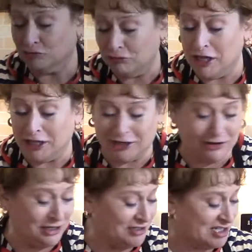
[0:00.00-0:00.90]
really
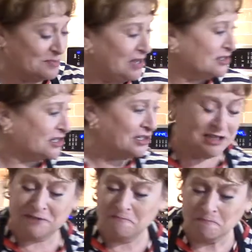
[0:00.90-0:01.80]
good, it smells
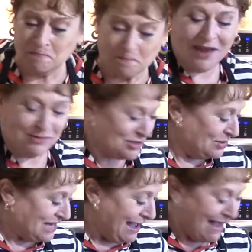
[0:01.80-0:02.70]
good. I'm just going to